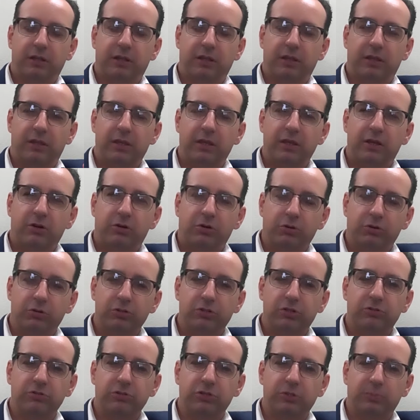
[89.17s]
the
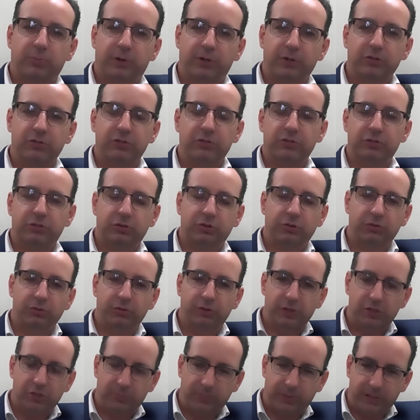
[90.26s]
court's response to
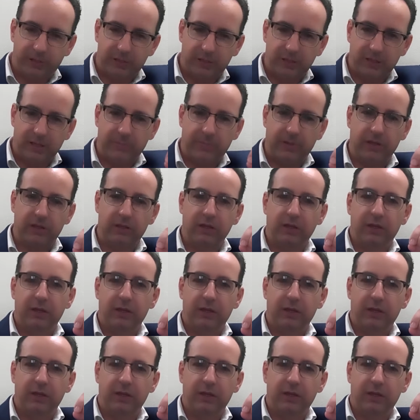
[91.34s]
this pandemic